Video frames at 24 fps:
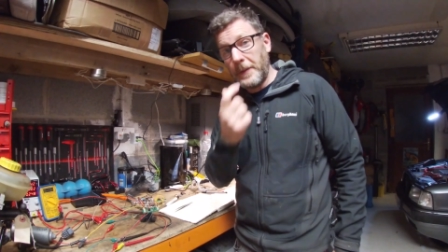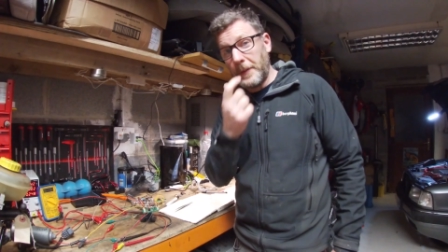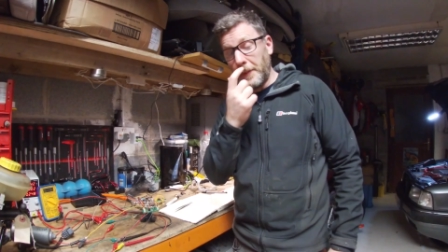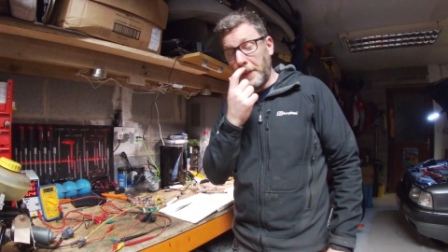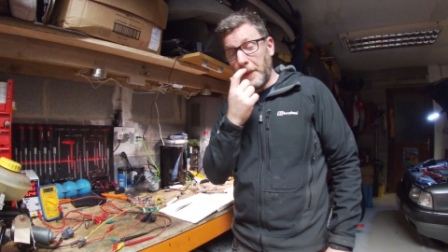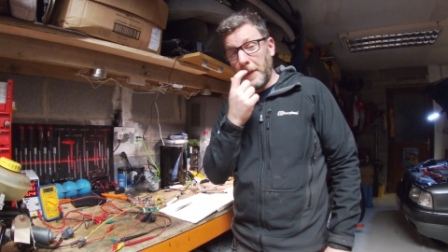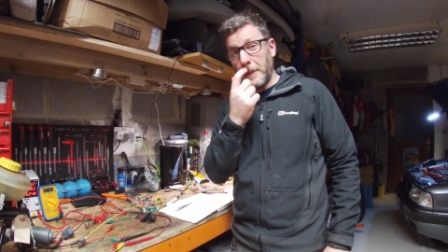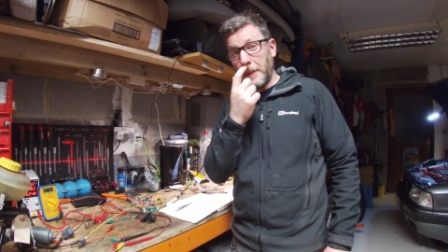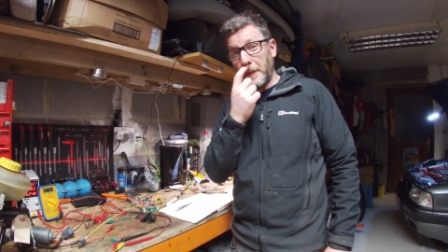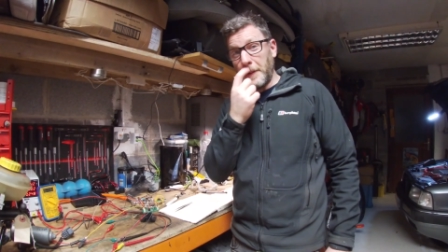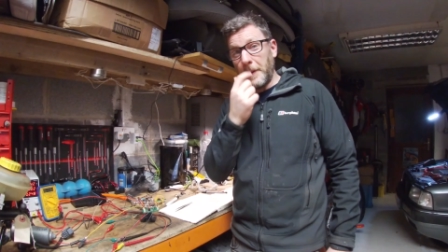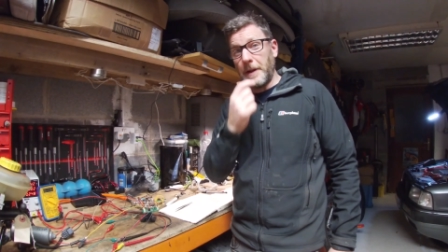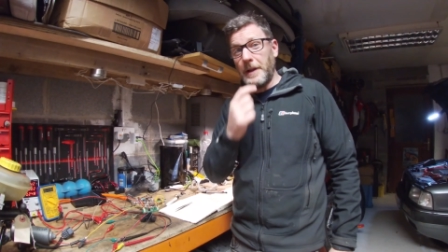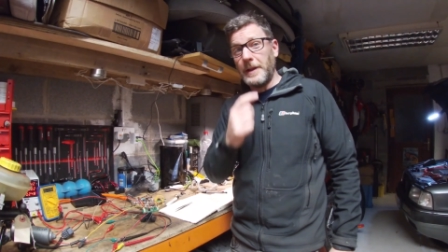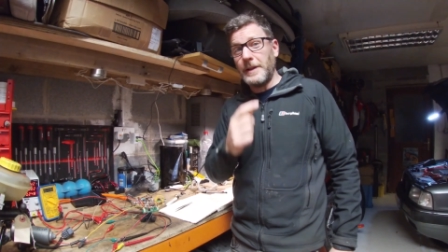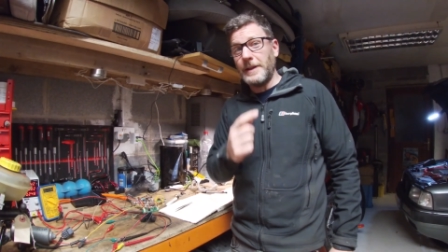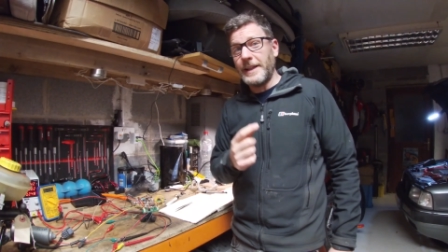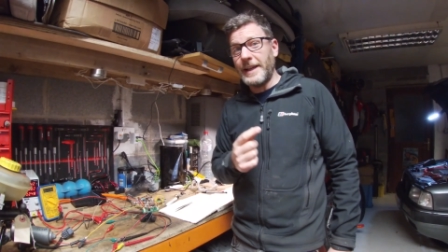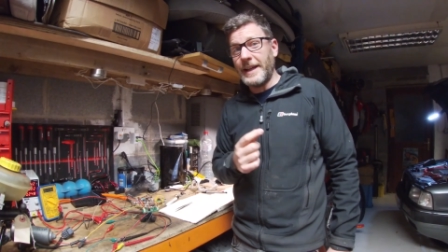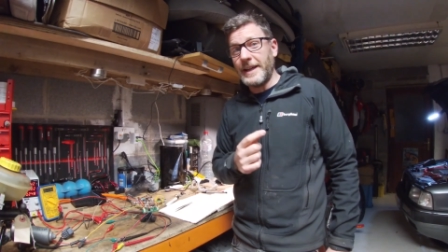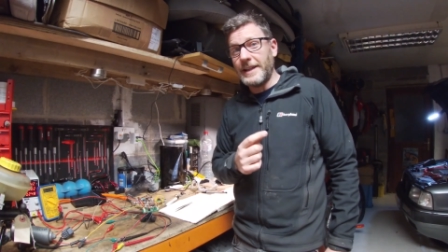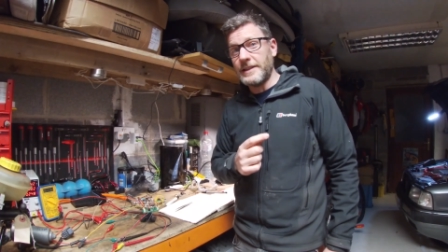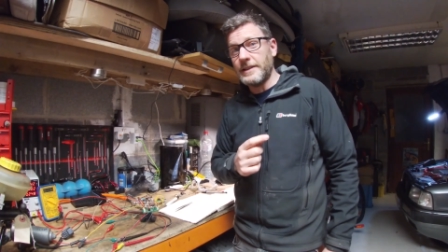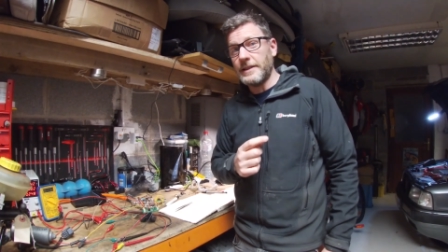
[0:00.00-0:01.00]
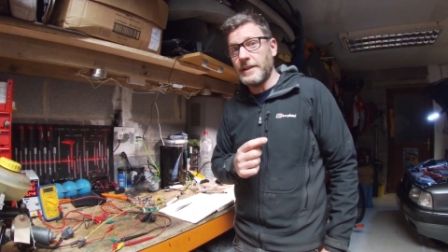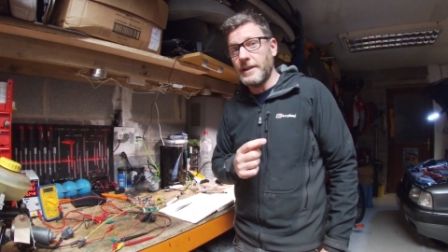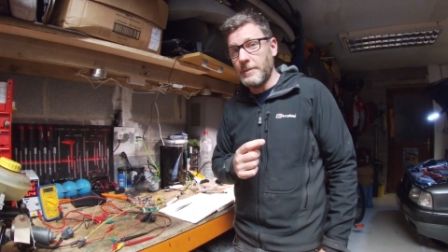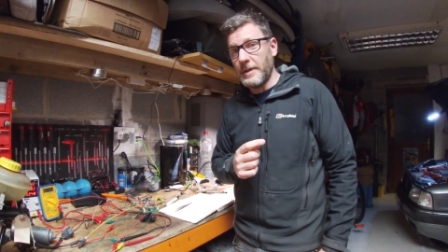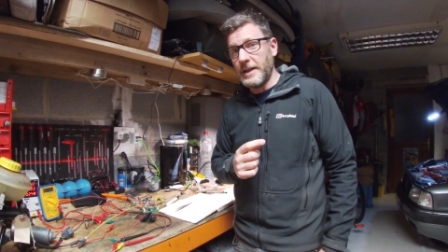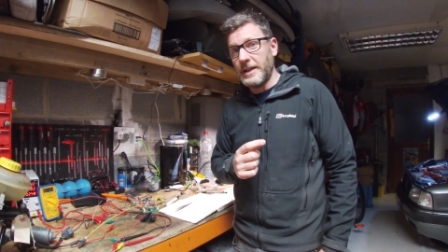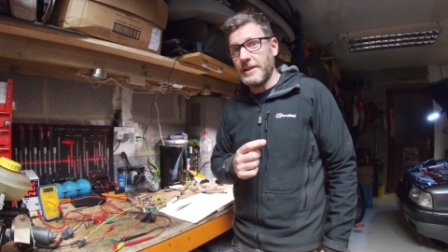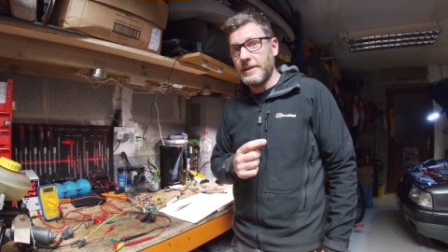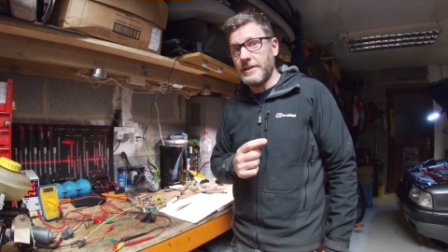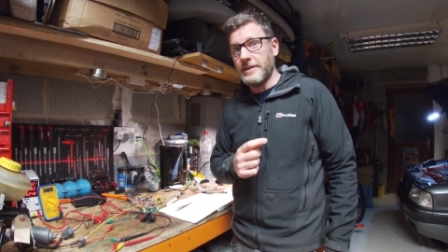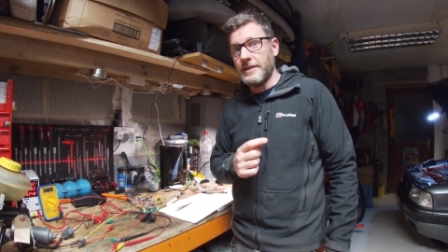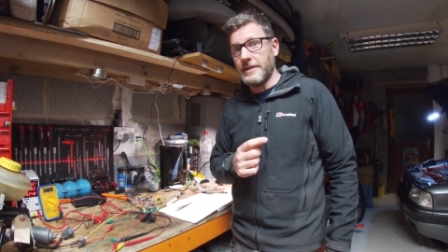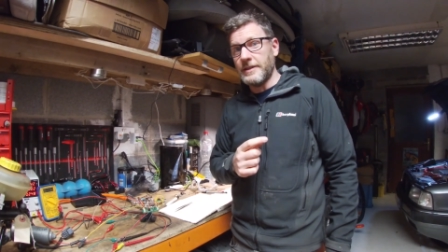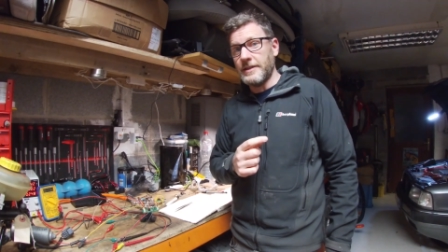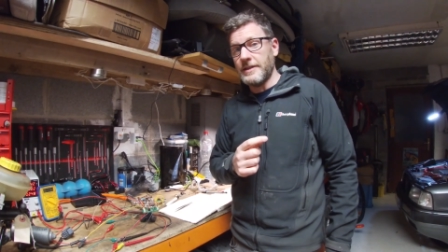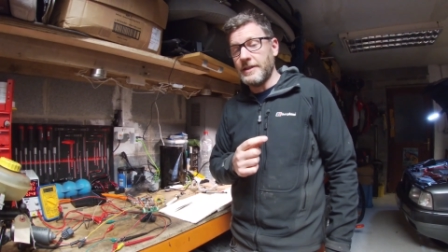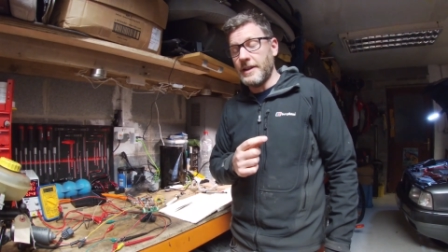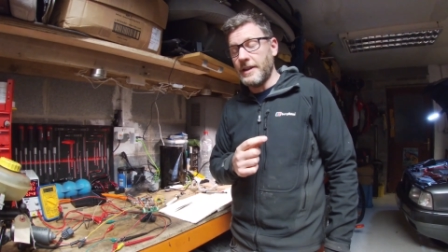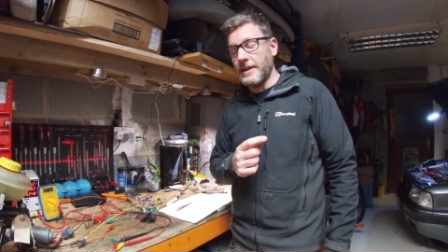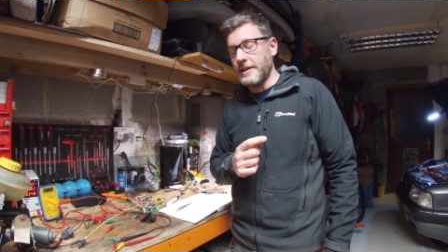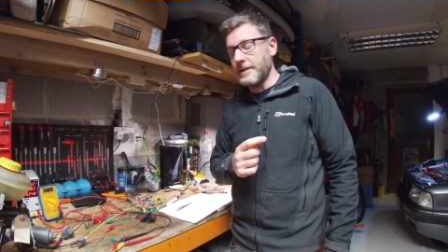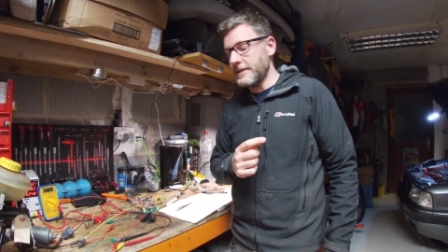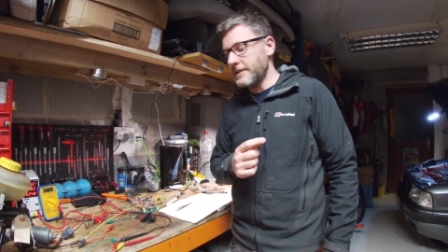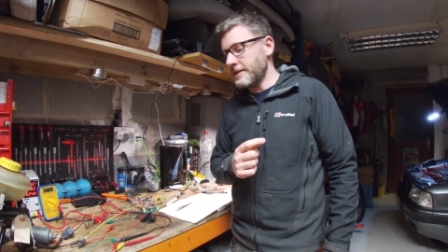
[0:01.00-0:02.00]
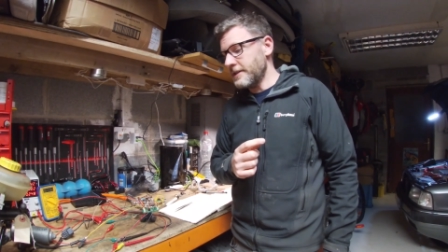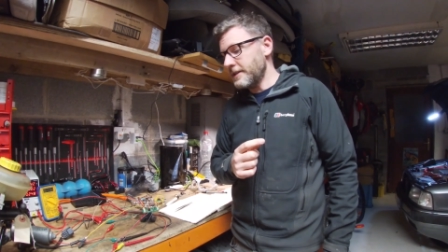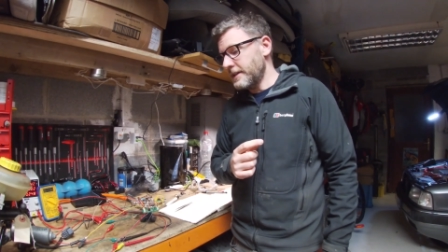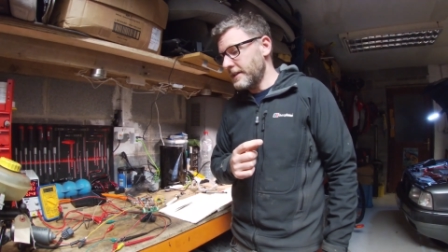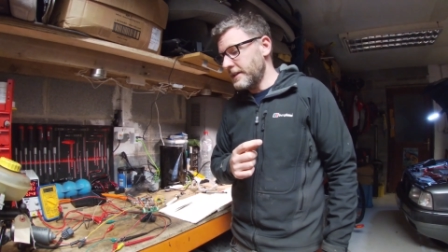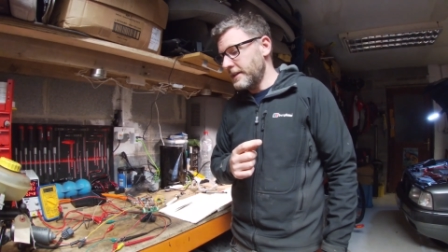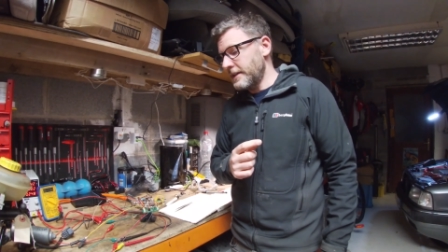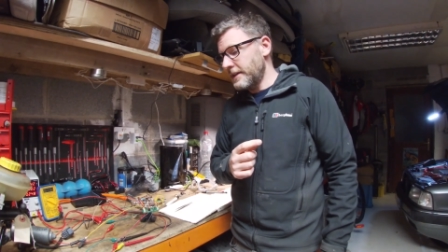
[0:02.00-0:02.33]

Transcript: So I would call that a mighty success.